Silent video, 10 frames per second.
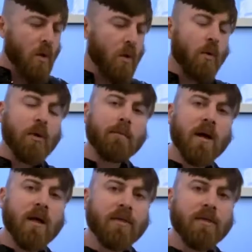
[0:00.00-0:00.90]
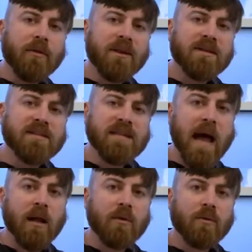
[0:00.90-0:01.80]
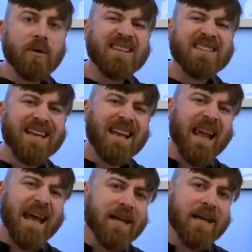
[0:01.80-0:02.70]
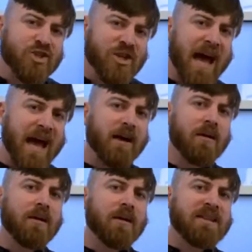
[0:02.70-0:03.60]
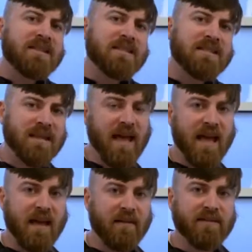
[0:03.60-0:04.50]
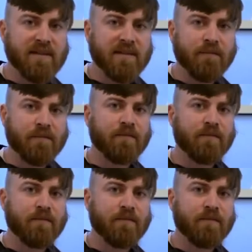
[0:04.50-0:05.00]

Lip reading: or monthly salaries like chattel slaves.